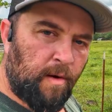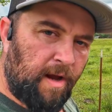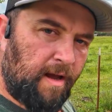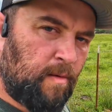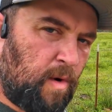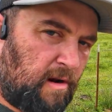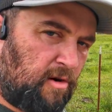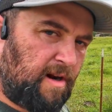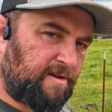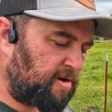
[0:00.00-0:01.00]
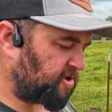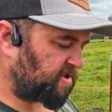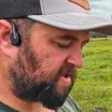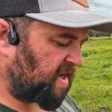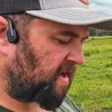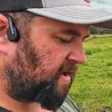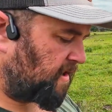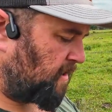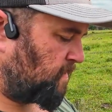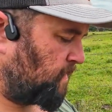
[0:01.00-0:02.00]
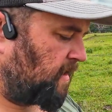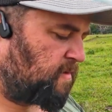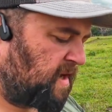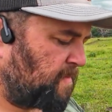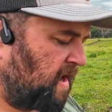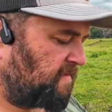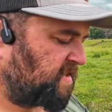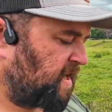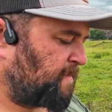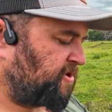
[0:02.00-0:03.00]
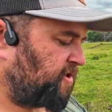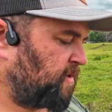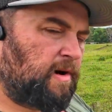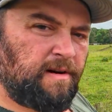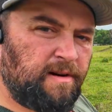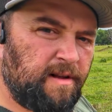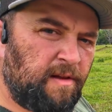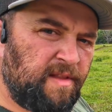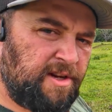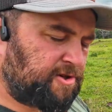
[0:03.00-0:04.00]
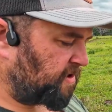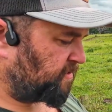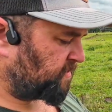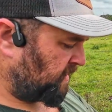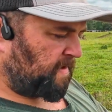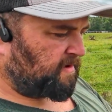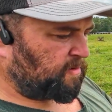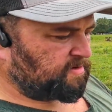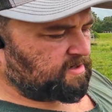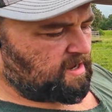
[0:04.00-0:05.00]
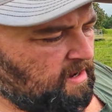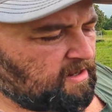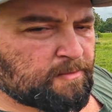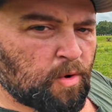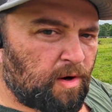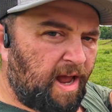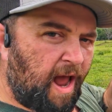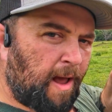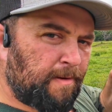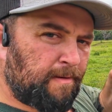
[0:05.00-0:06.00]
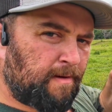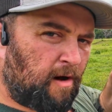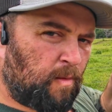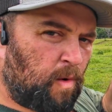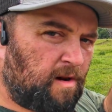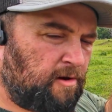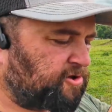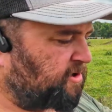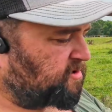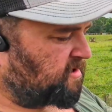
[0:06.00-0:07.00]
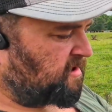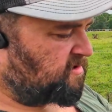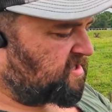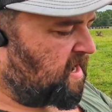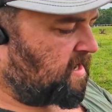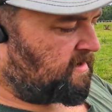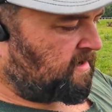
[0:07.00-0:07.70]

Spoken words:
Okay, what I run into just a second ago, I don't think I'm gonna have that same issue on these shoes, but there was a little more gap on one of those shoes on the other side